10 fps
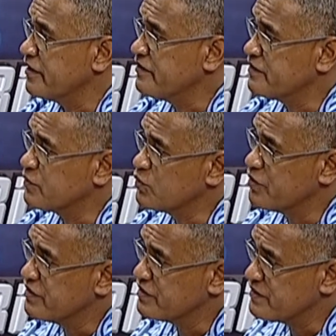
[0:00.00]
I think the
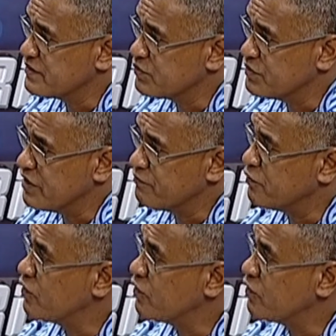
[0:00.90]
good thing is we have